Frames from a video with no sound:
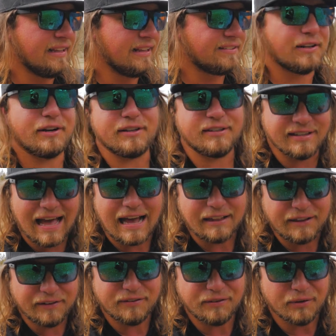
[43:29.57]
It's not
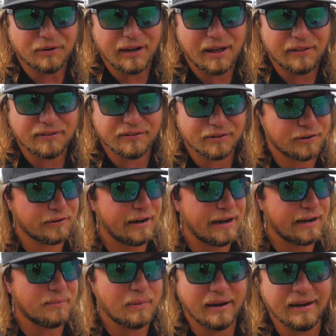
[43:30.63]
exactly the story of how these are
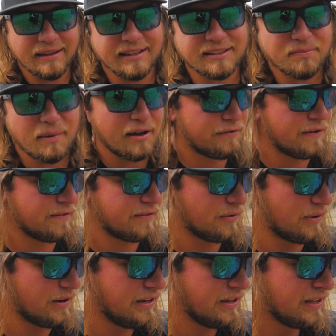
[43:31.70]
created, but it's my favorite
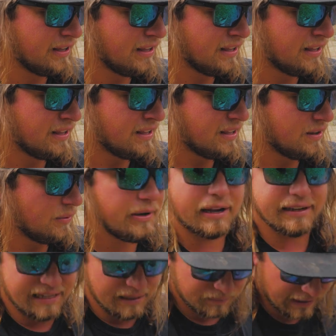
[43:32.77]
one. We
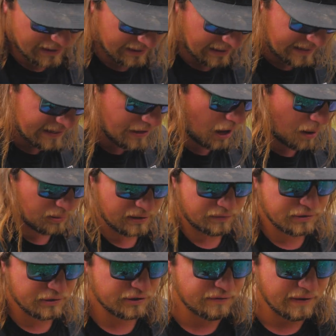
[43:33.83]
gotta keep digging. I cannot believe
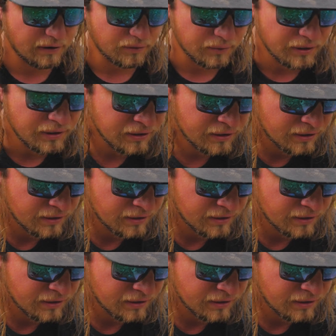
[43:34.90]
we just found one.